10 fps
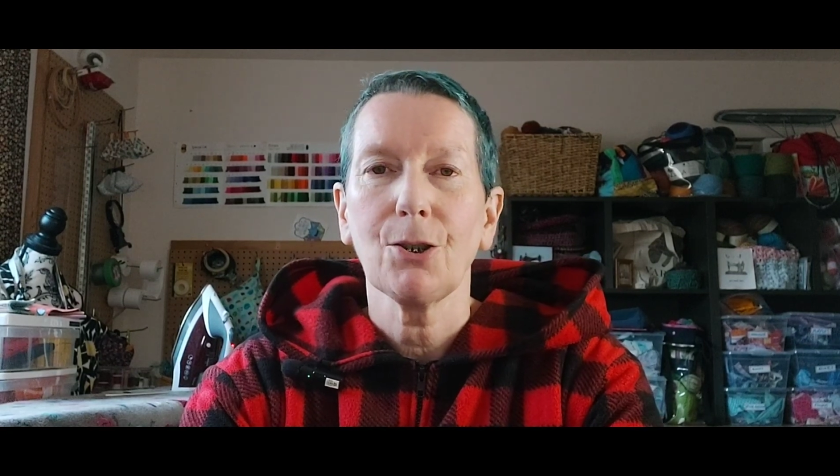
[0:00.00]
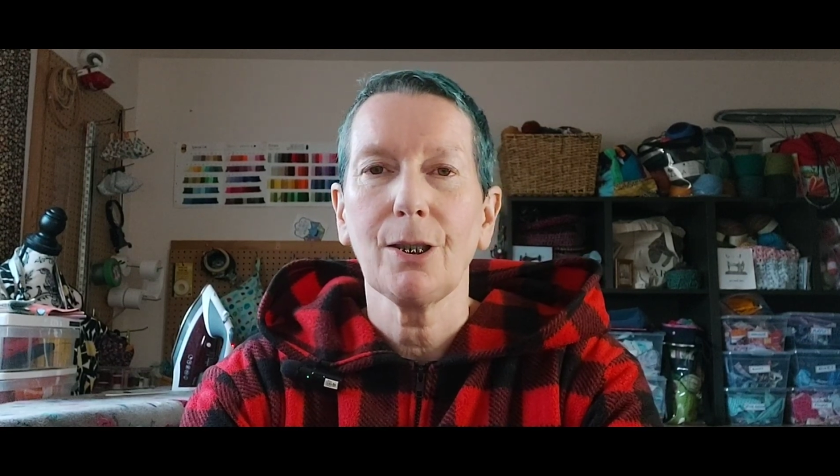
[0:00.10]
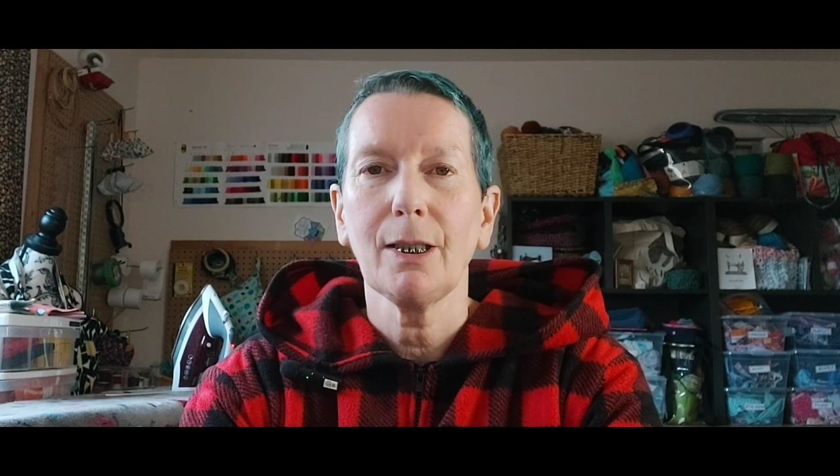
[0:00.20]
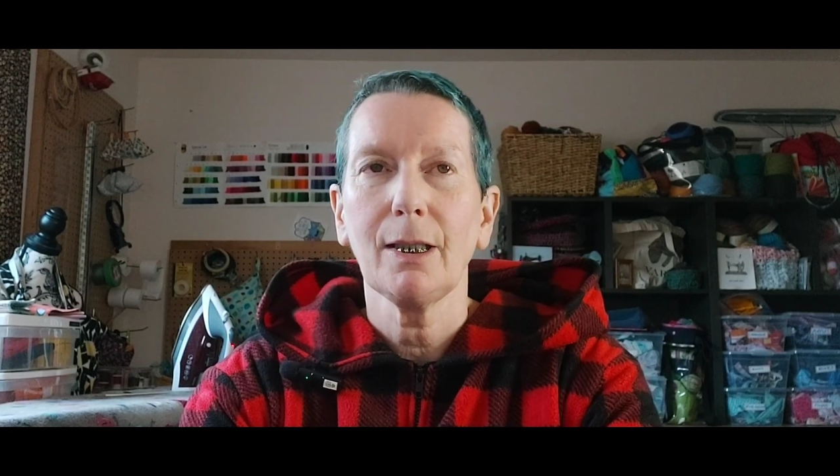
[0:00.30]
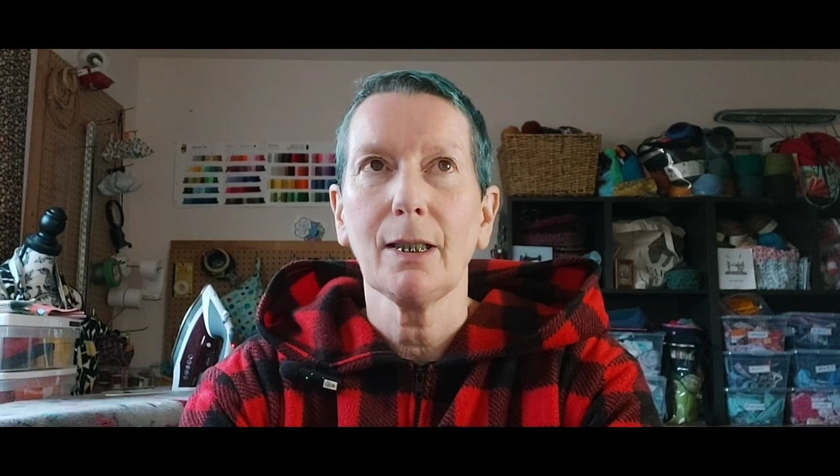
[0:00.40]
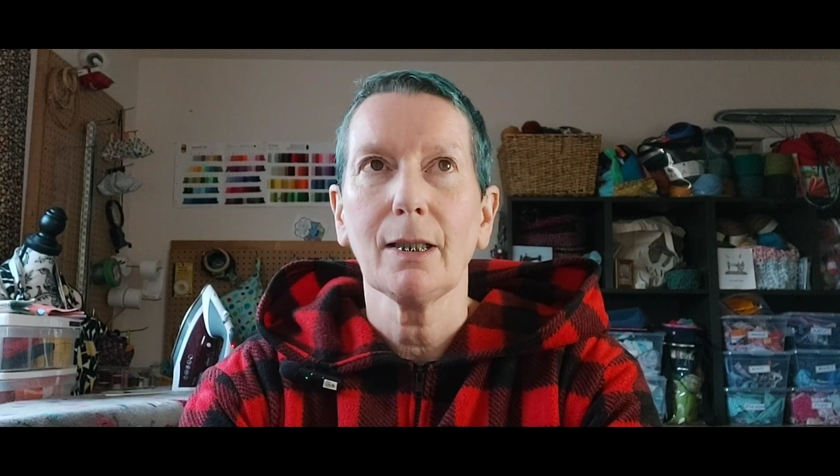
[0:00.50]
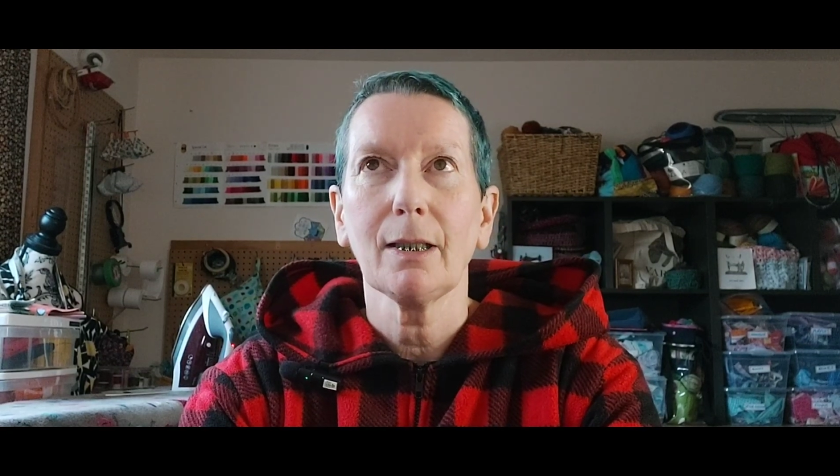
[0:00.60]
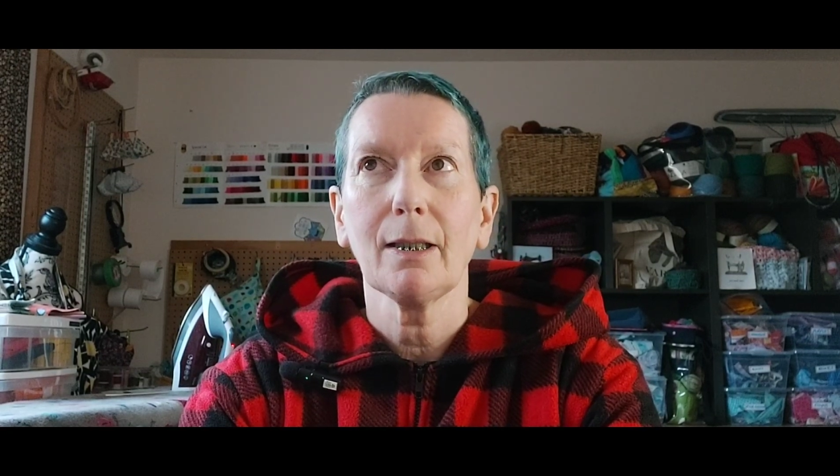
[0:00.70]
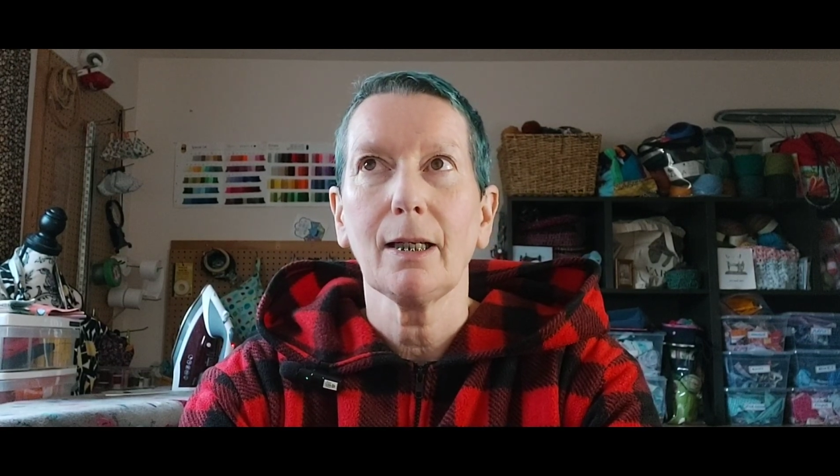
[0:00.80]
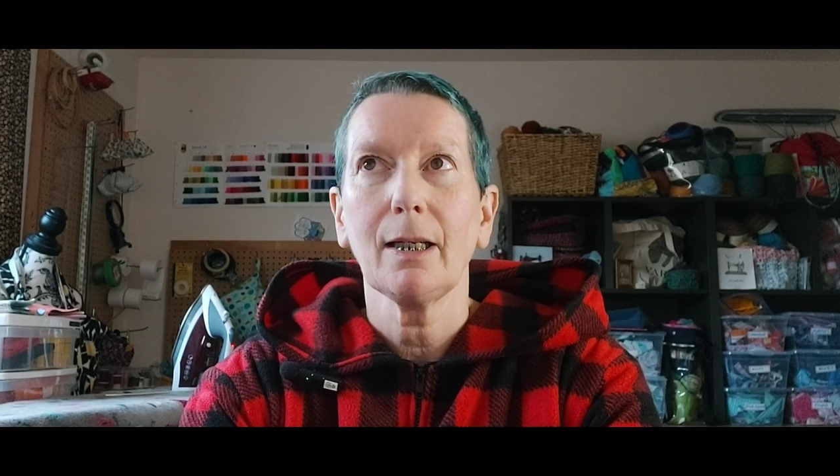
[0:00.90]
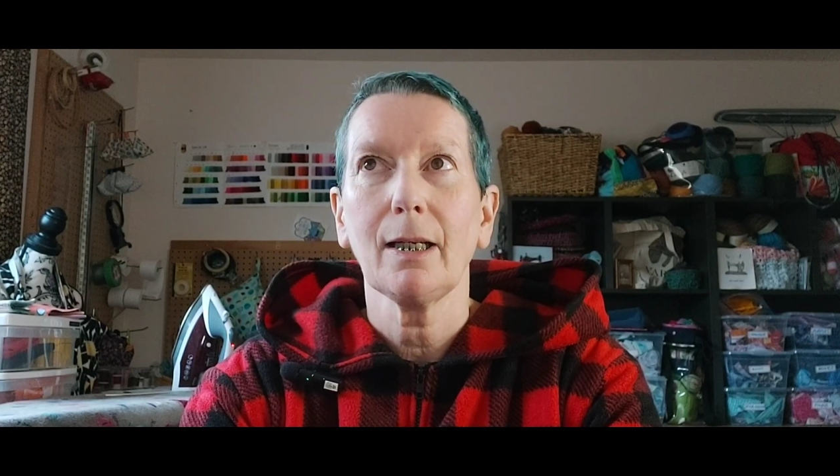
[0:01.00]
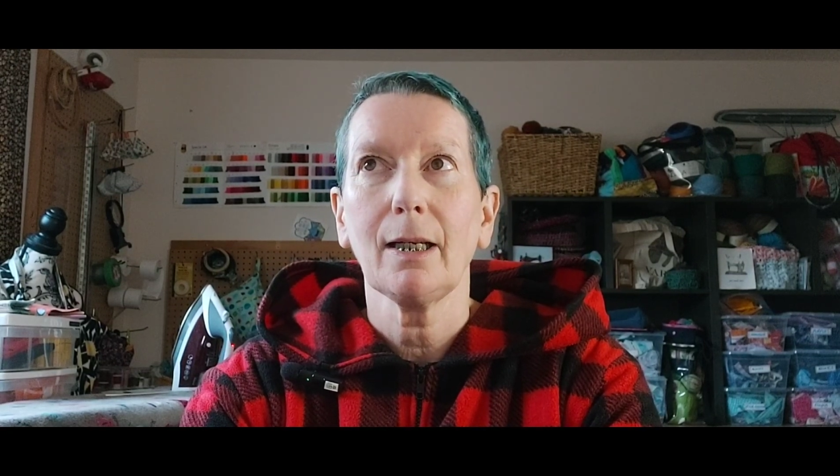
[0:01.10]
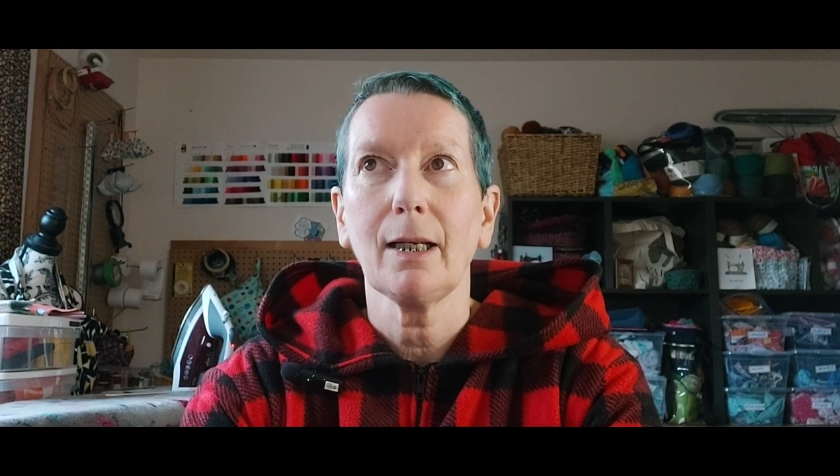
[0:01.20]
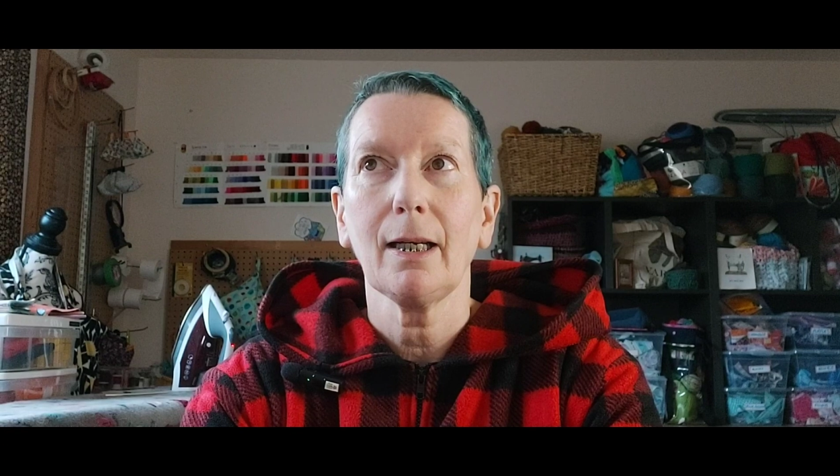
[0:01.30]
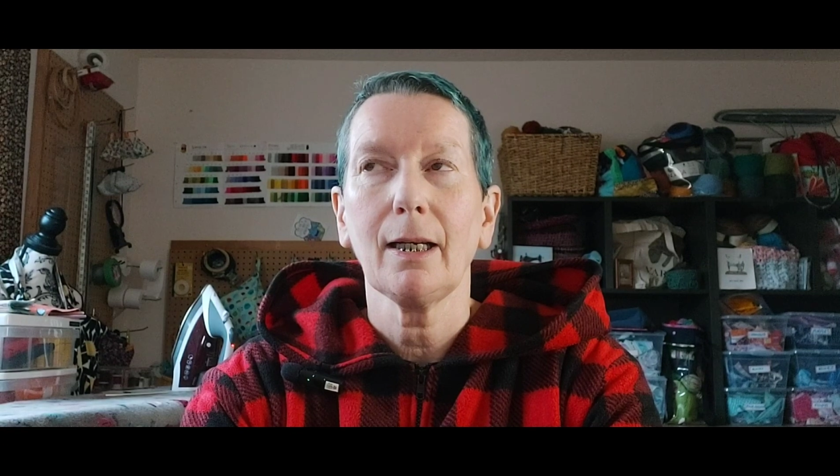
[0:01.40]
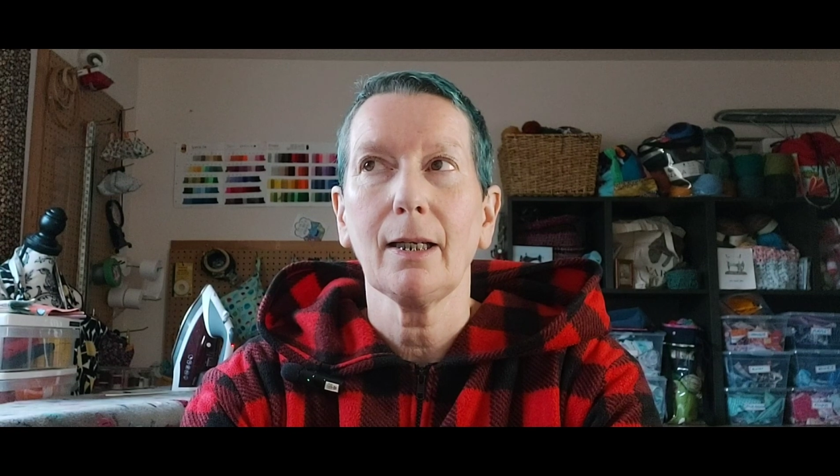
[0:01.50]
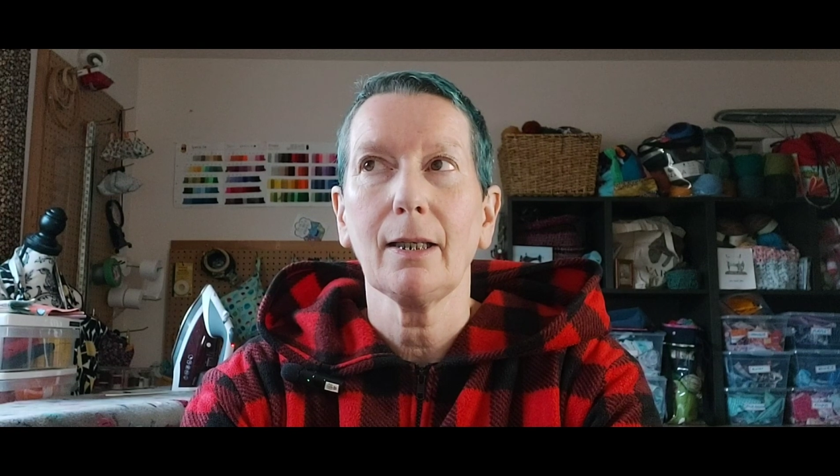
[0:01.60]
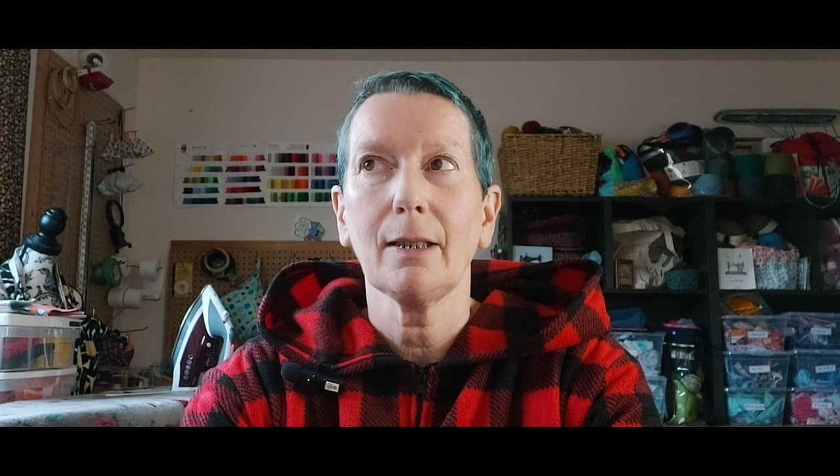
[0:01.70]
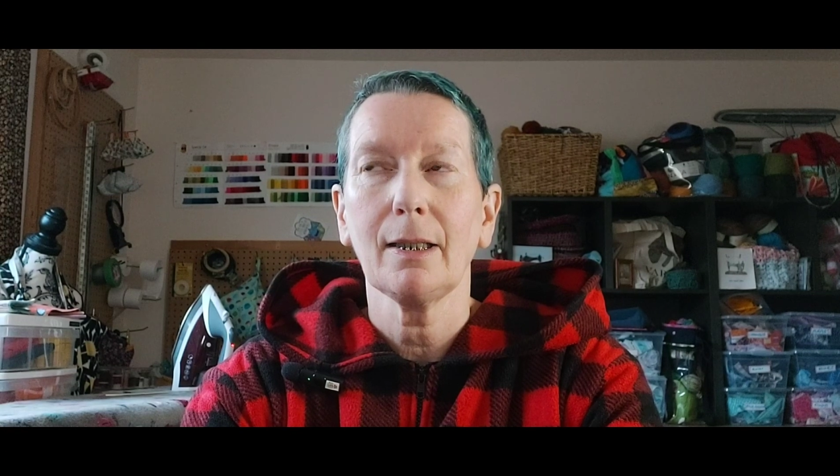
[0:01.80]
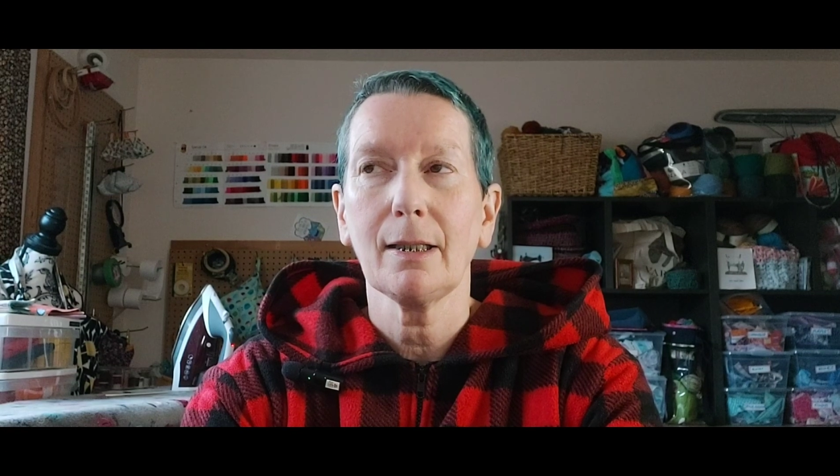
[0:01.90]
She
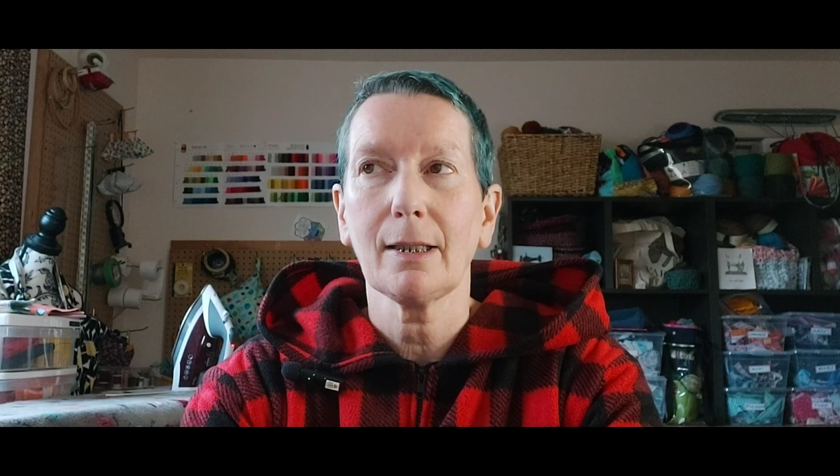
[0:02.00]
did